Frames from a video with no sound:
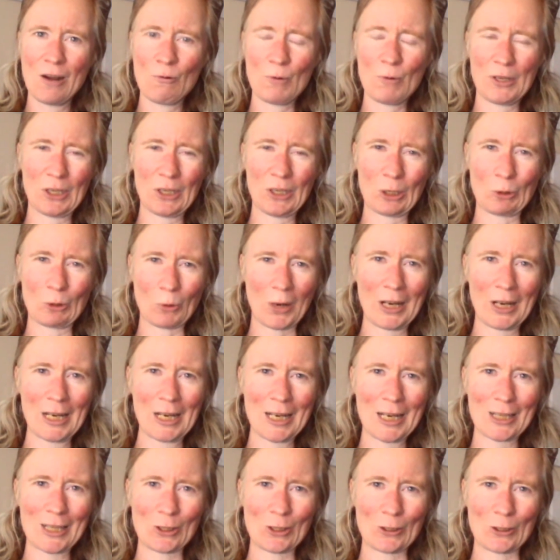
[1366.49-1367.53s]
with
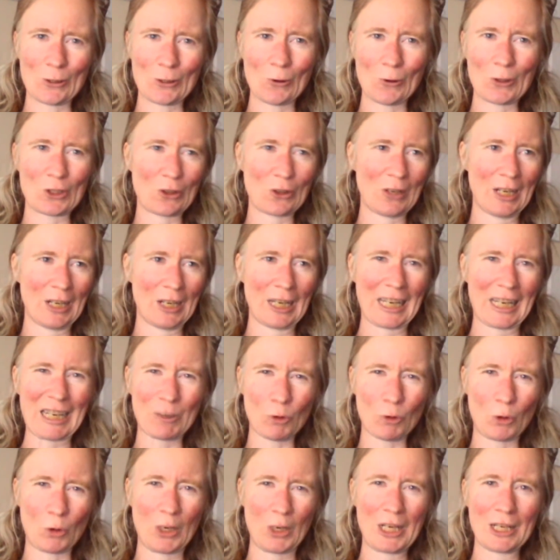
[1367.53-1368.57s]
agreeing to torture and
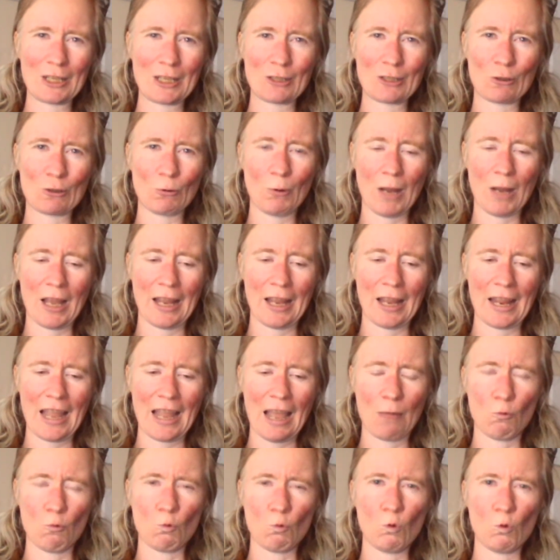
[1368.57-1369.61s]
agreeing to a
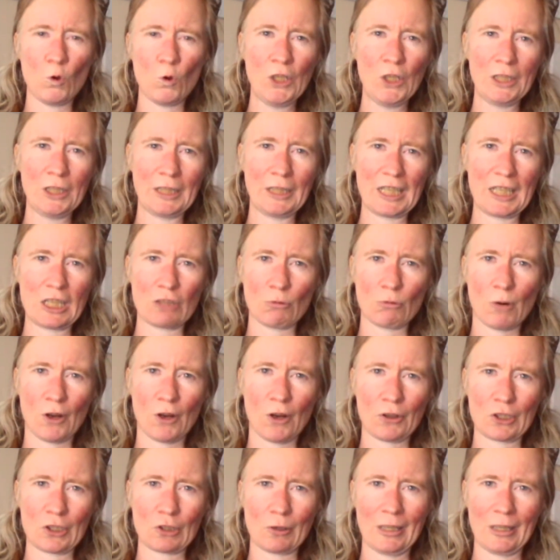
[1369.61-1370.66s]
really
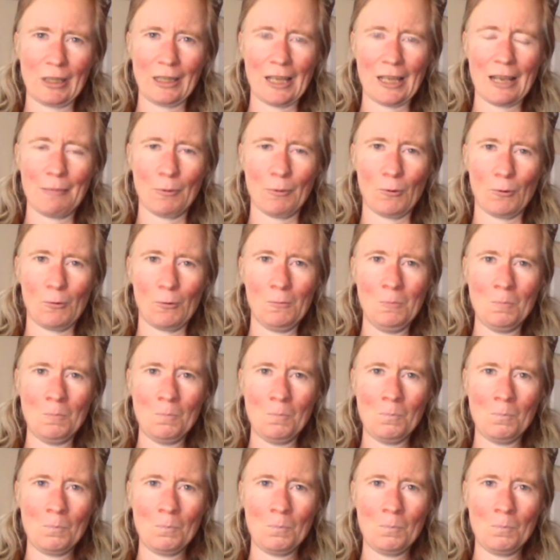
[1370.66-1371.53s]
derogatory label,